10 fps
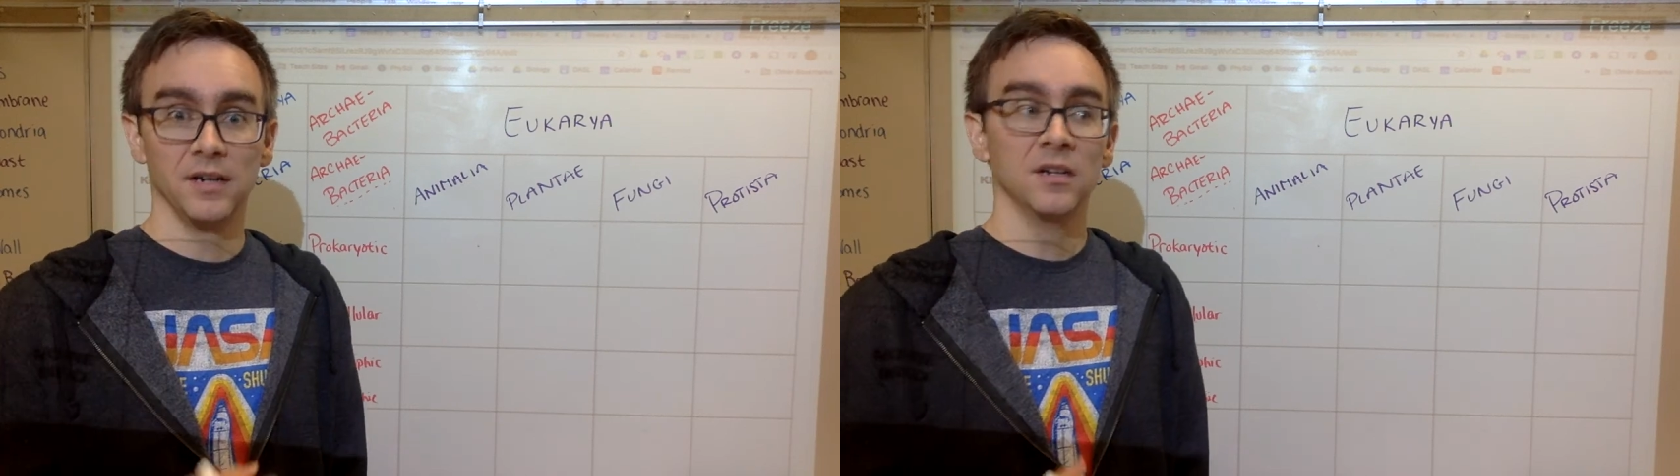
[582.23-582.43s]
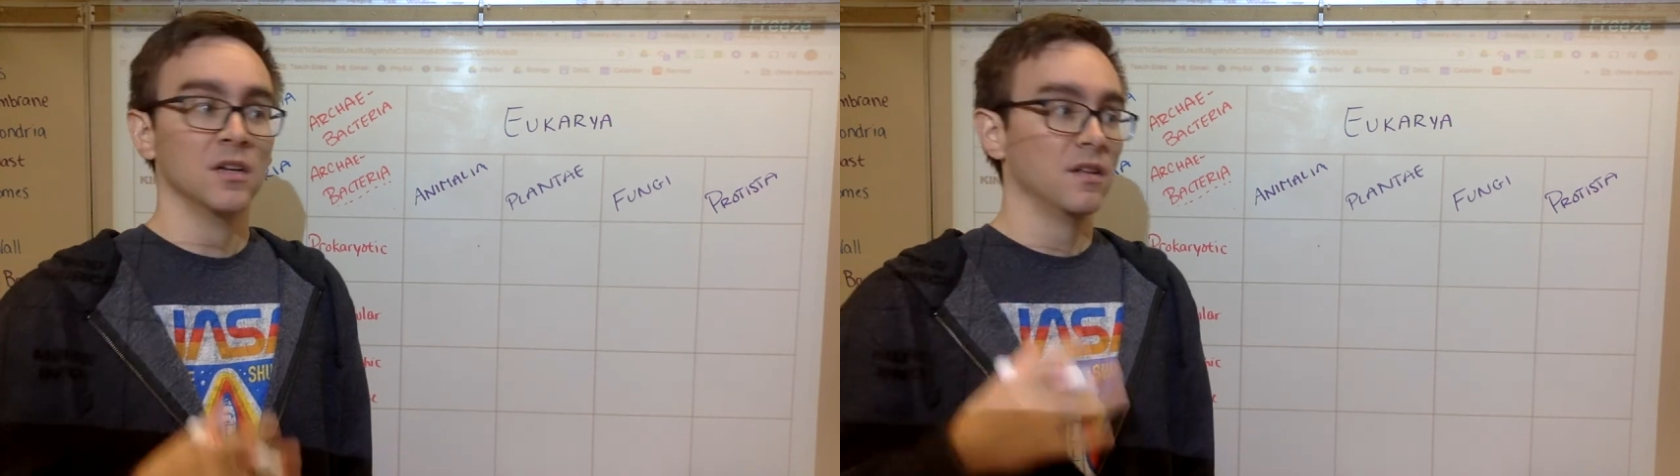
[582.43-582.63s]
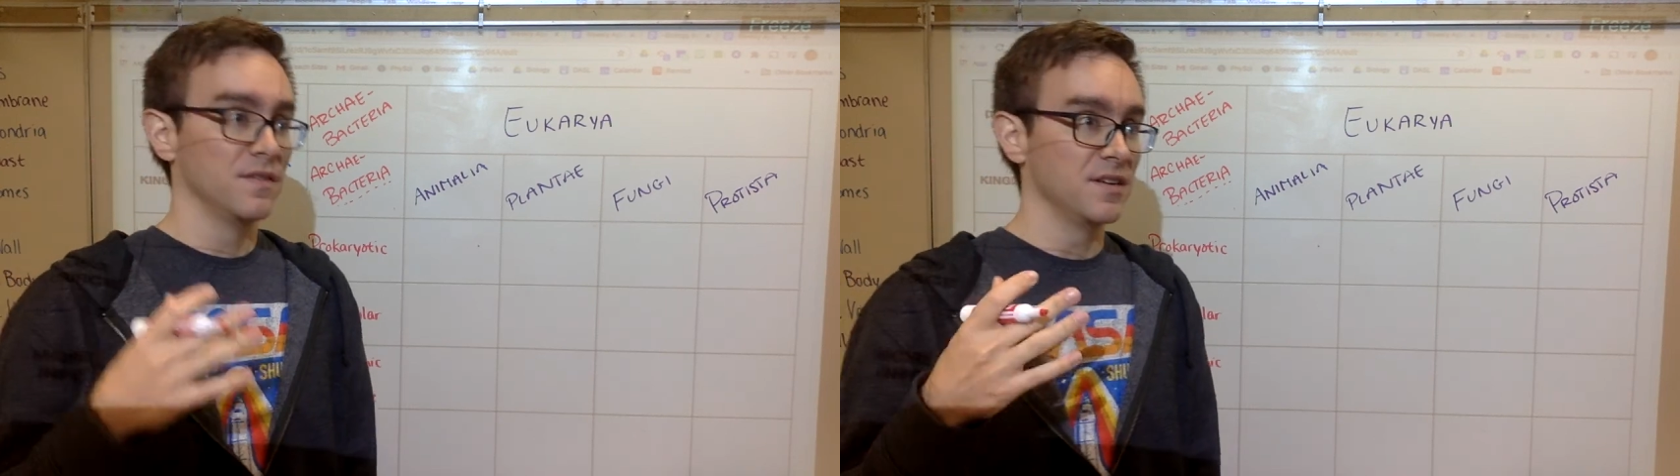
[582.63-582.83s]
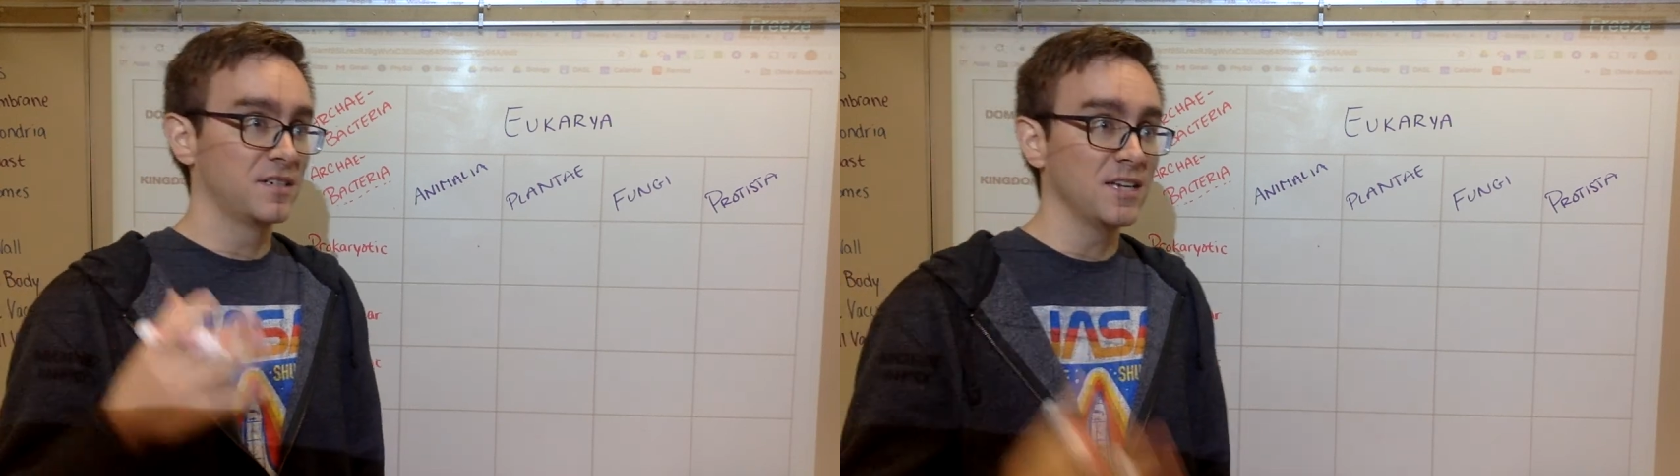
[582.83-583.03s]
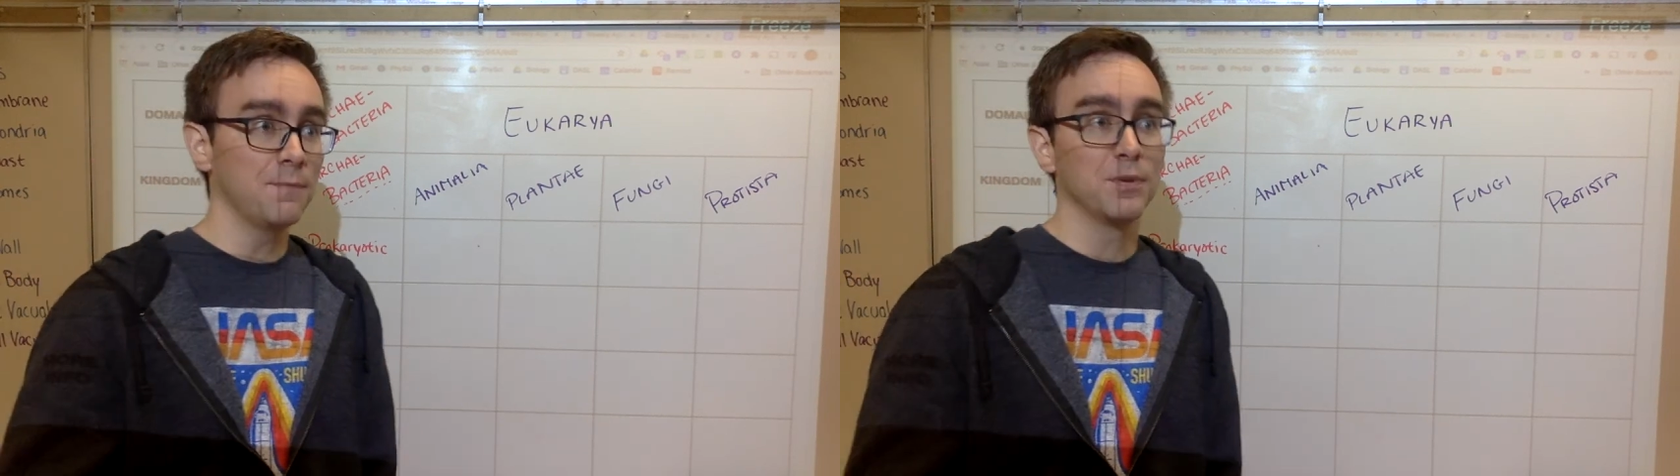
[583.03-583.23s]
right?
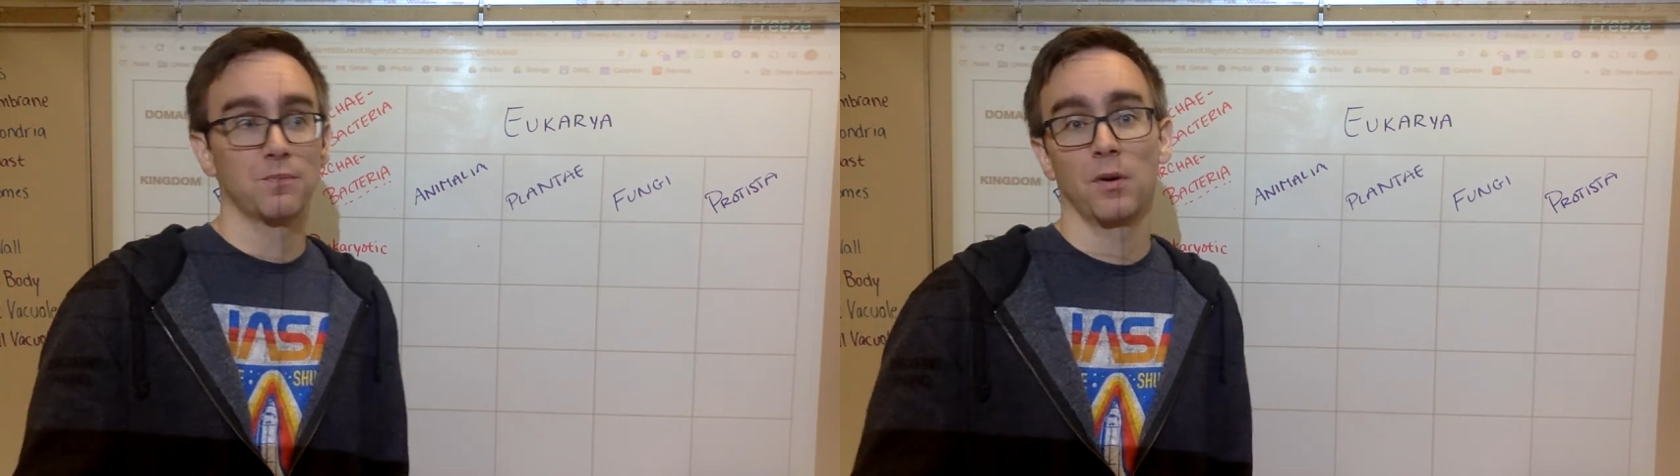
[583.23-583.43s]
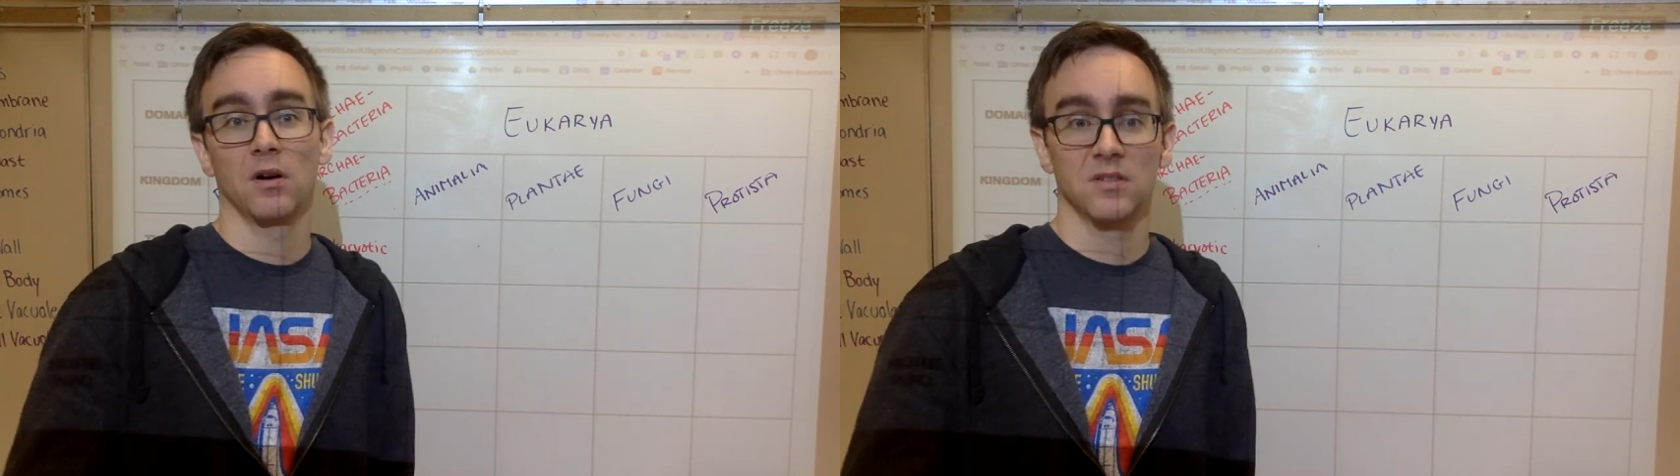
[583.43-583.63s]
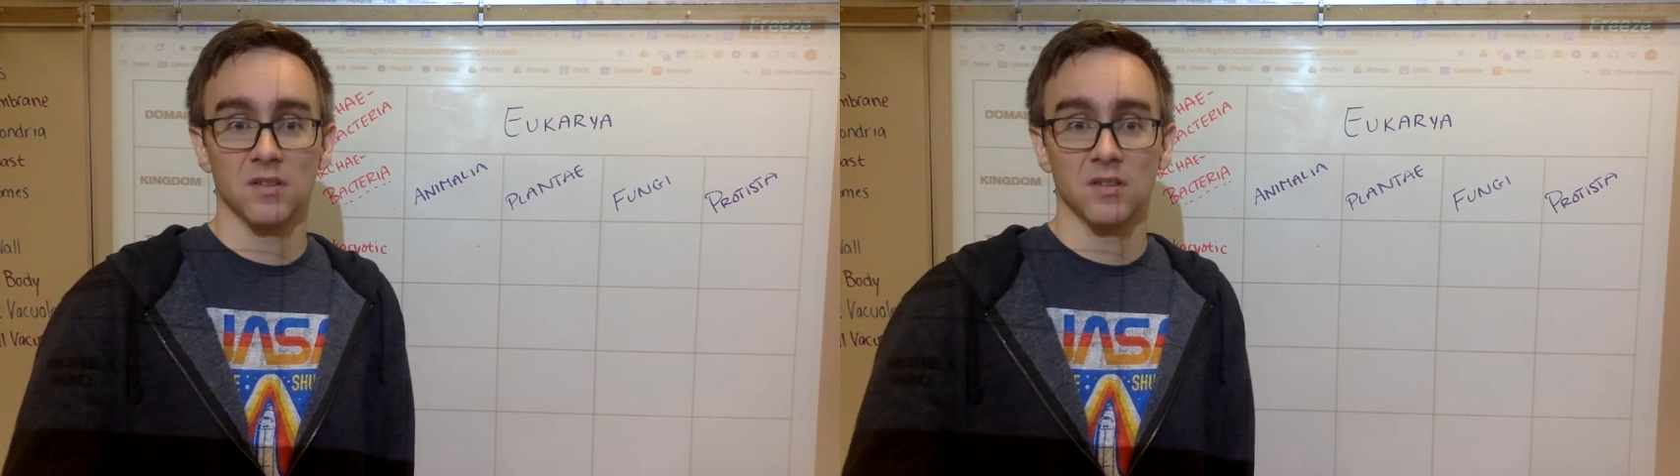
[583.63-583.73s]
In the deepest